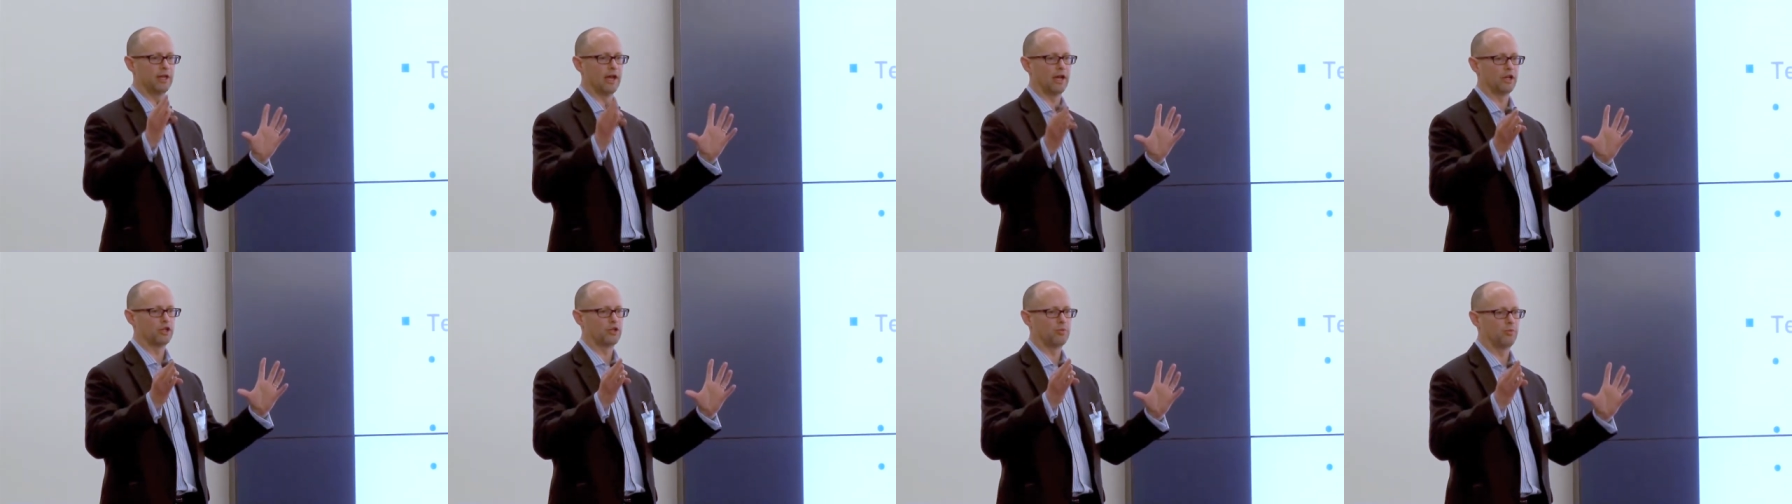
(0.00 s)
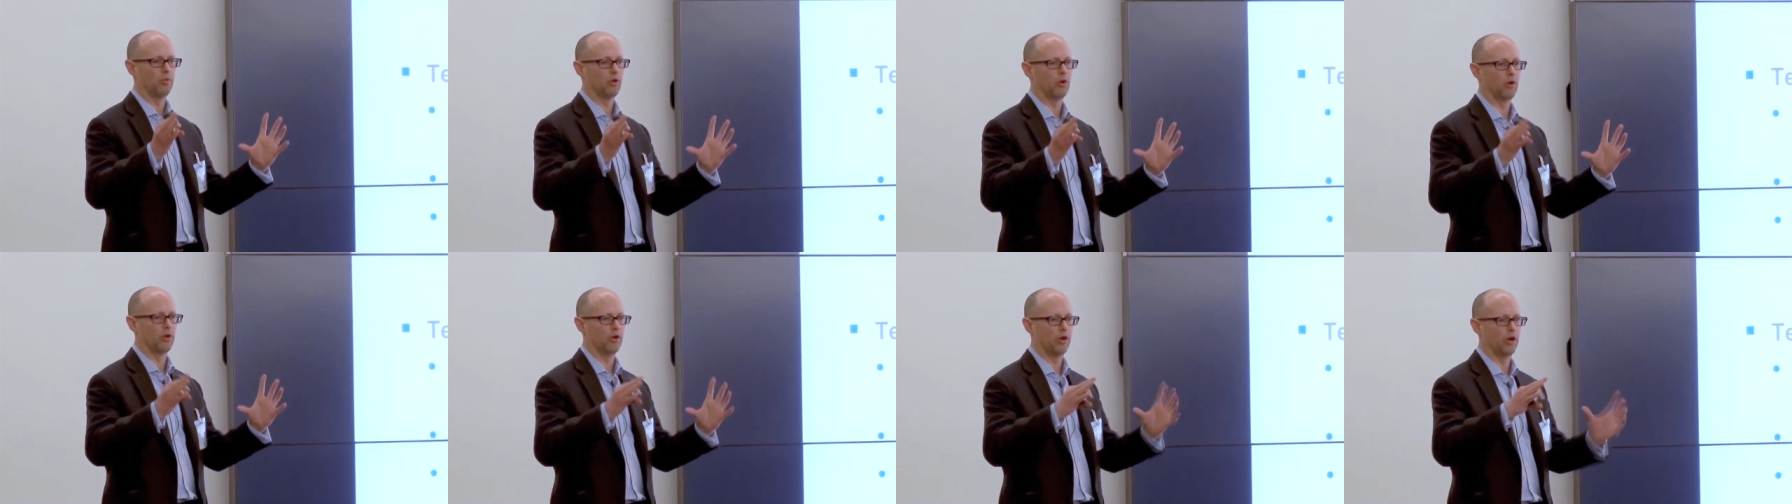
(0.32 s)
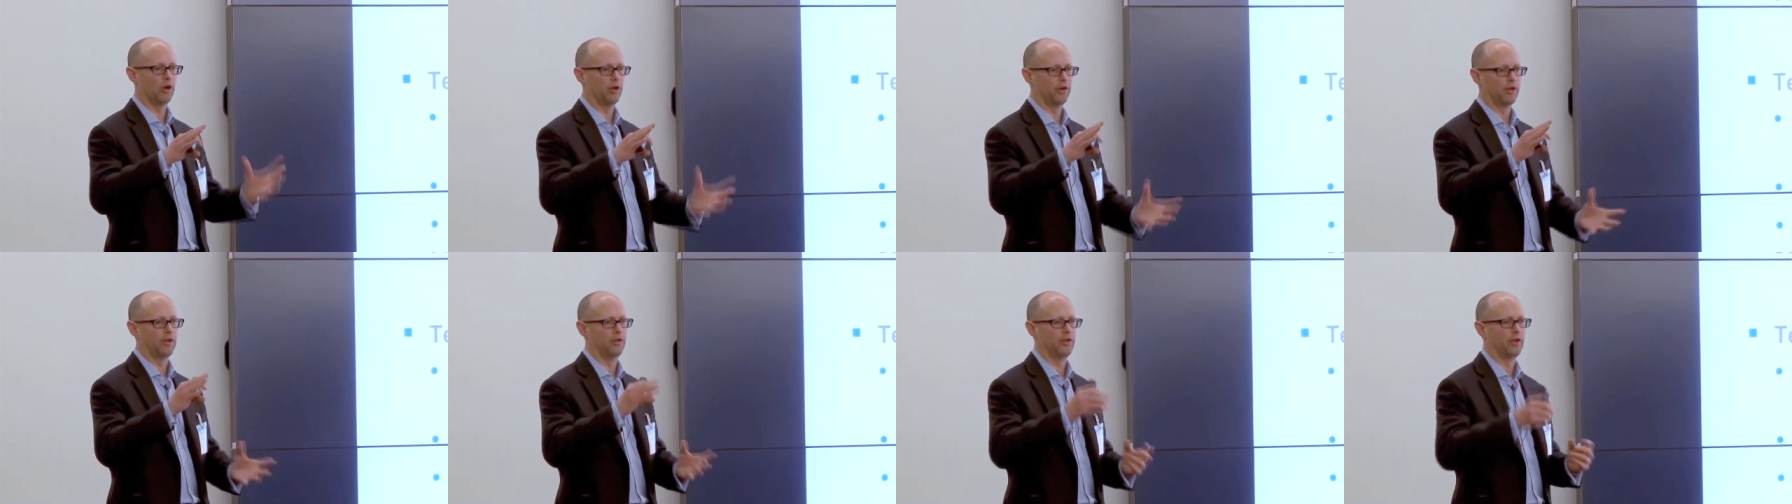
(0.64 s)
dashboard
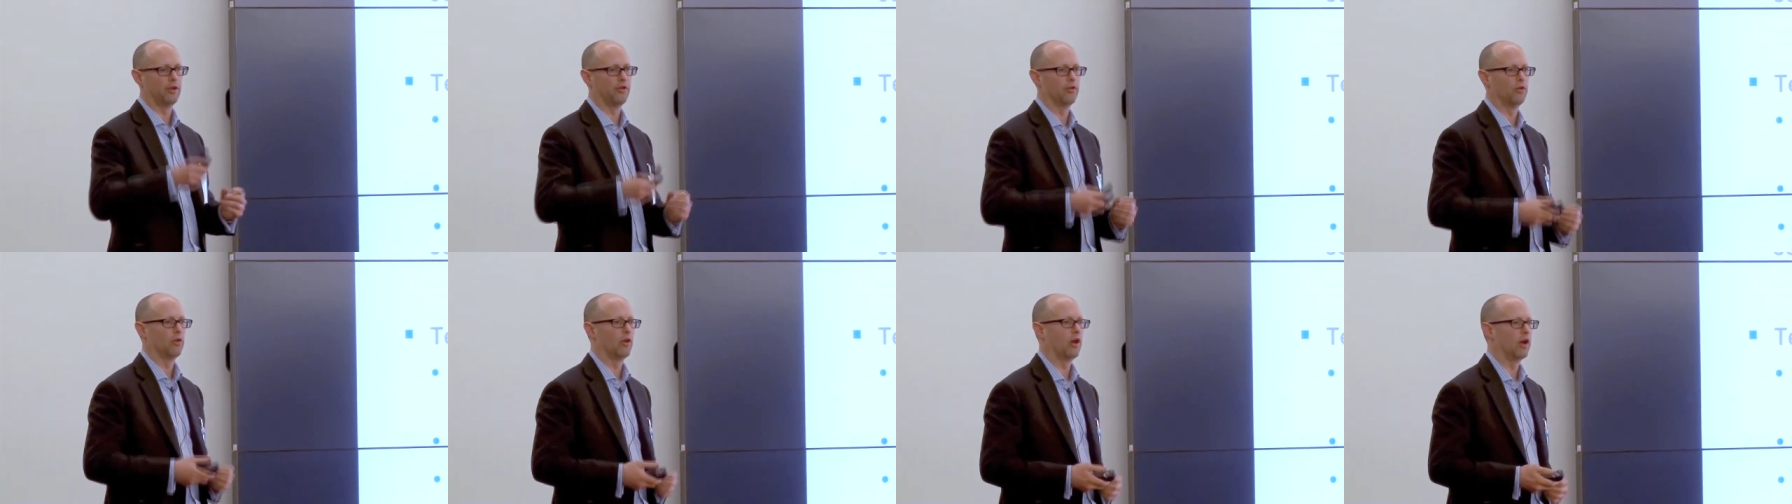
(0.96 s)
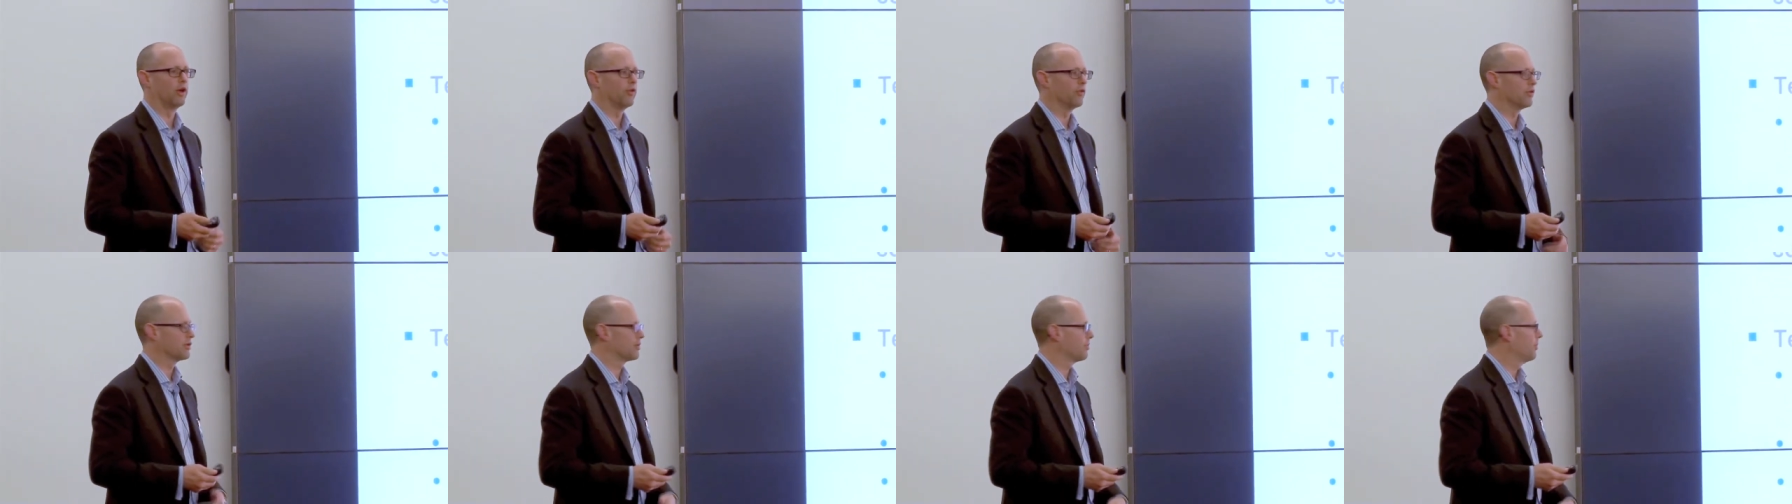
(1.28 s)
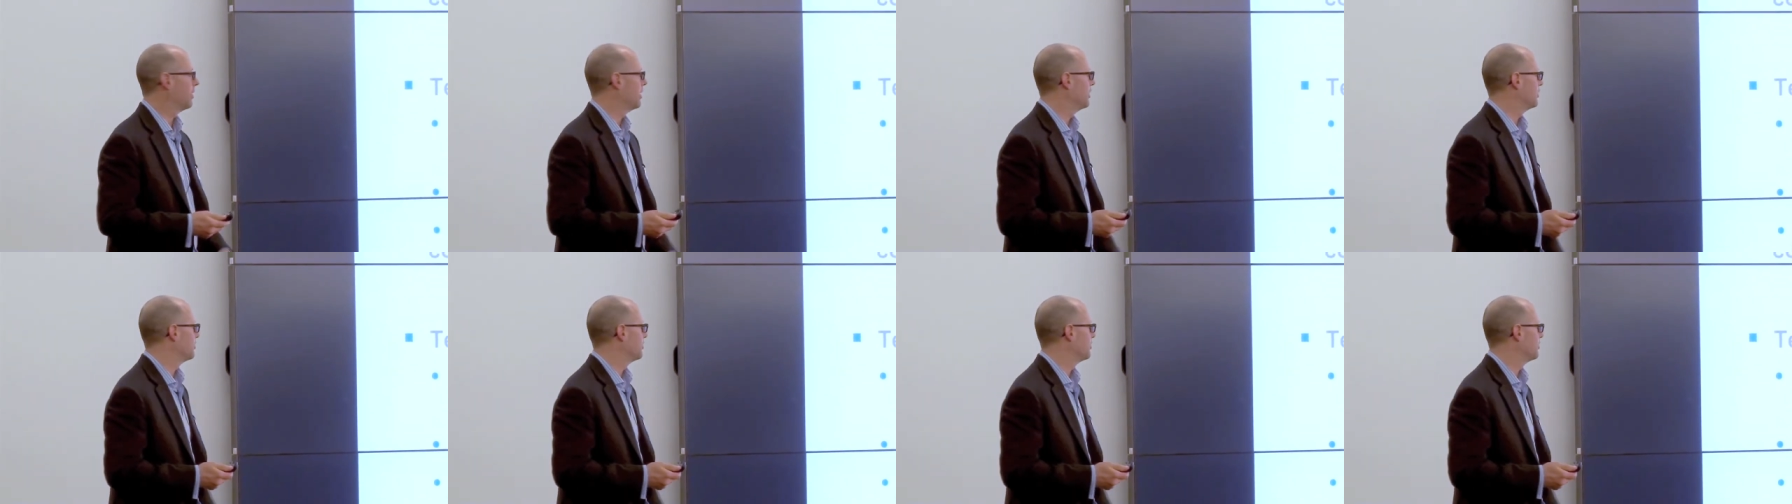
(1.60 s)
onto the underlying risk